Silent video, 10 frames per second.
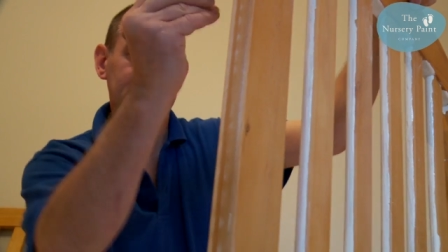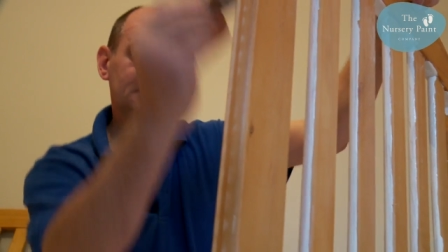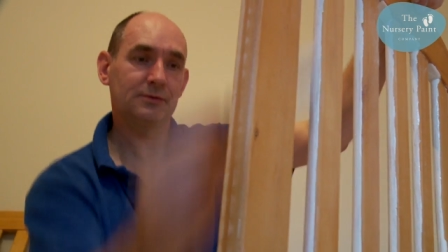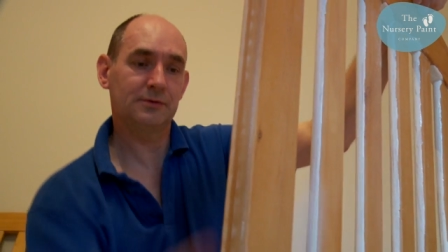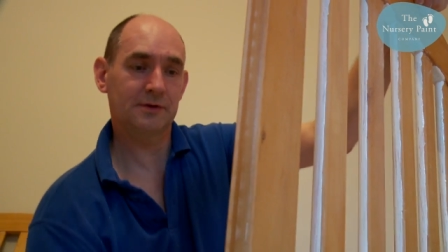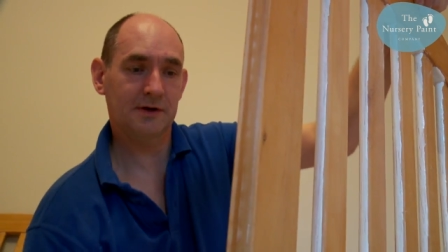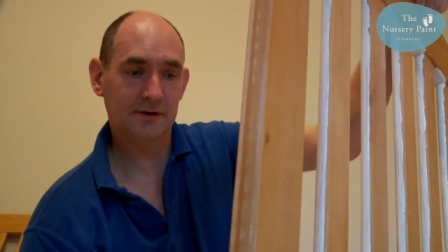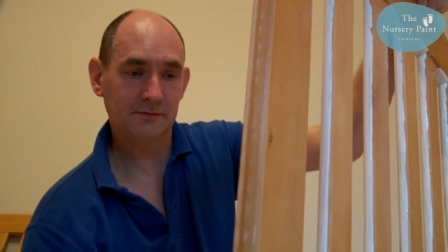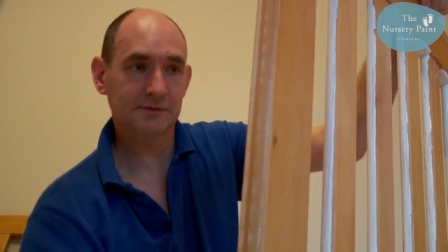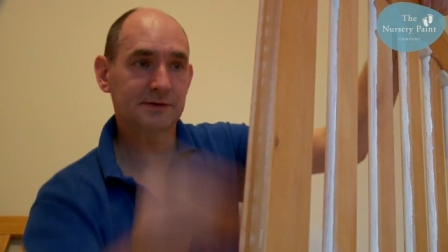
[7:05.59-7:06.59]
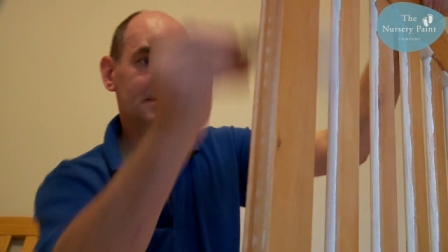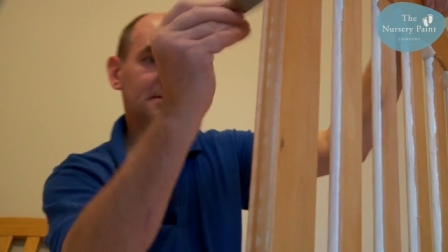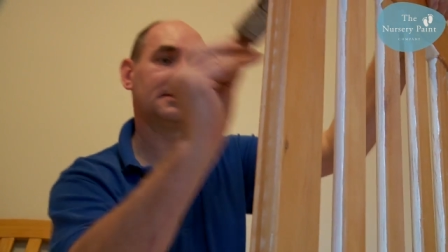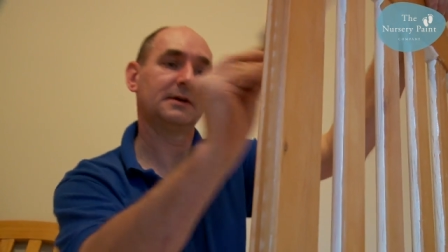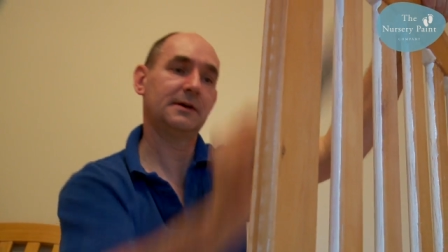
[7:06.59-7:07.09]
2 good coats,
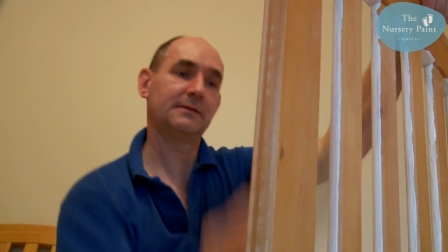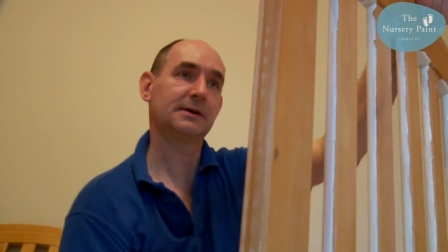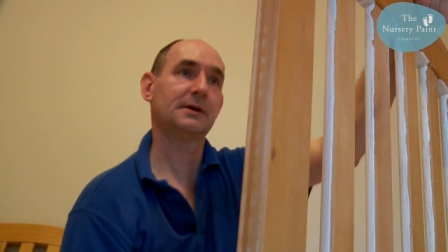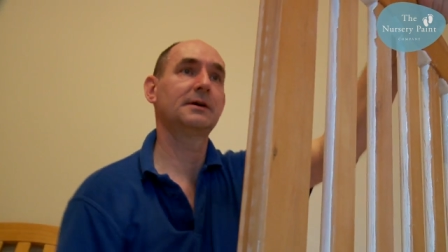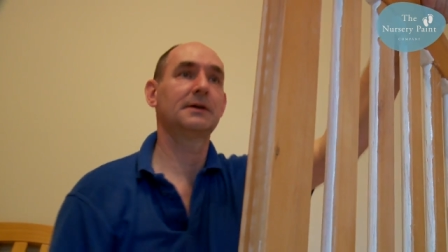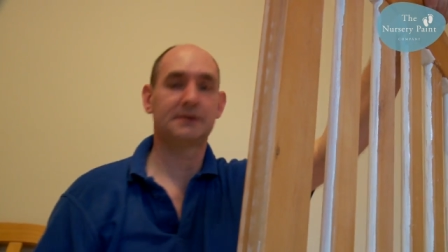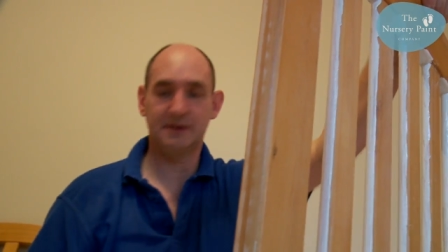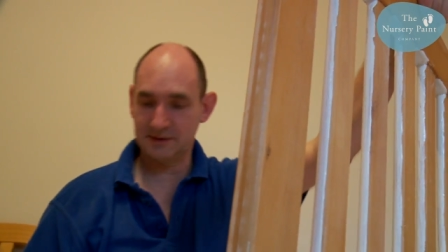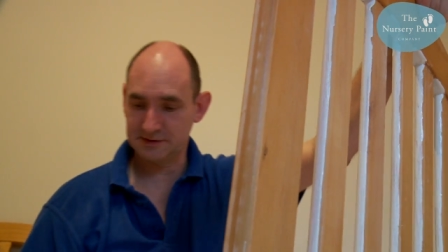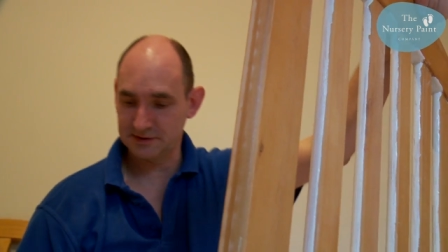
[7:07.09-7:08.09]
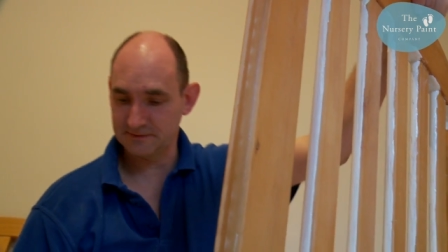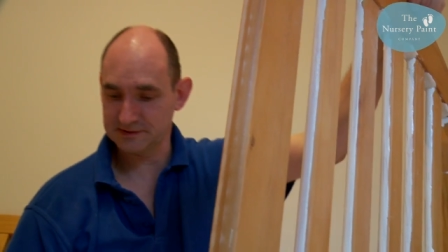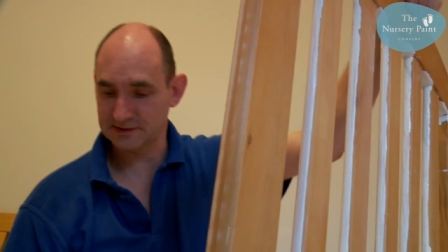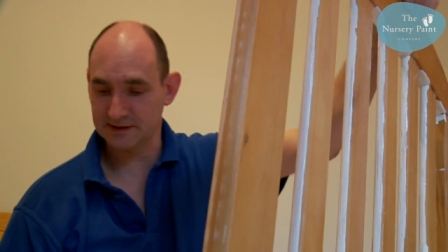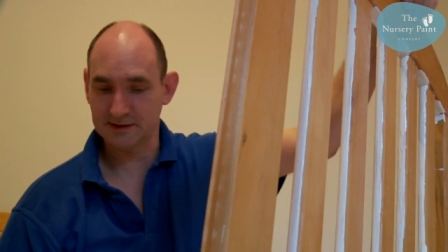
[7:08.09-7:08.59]
even on a dark
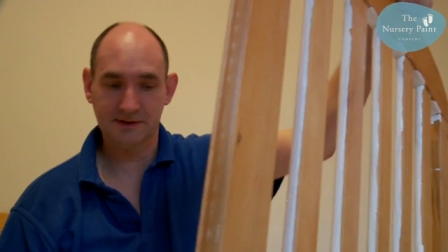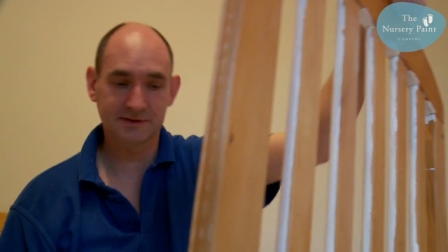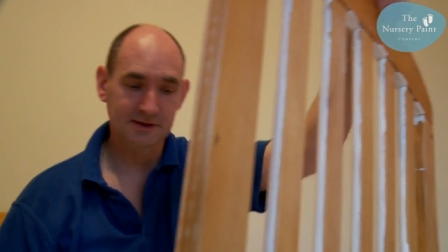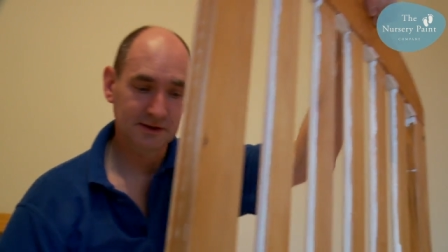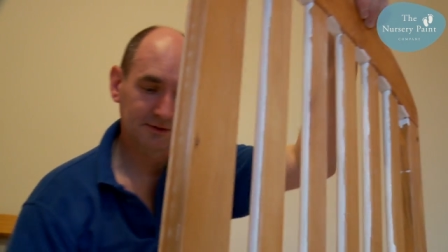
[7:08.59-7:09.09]
surface like this,